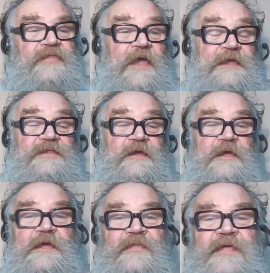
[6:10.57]

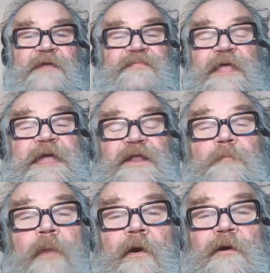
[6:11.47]
if they get a
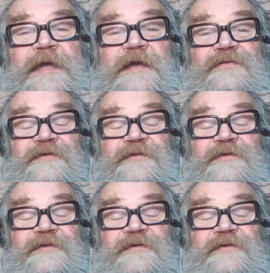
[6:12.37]
parking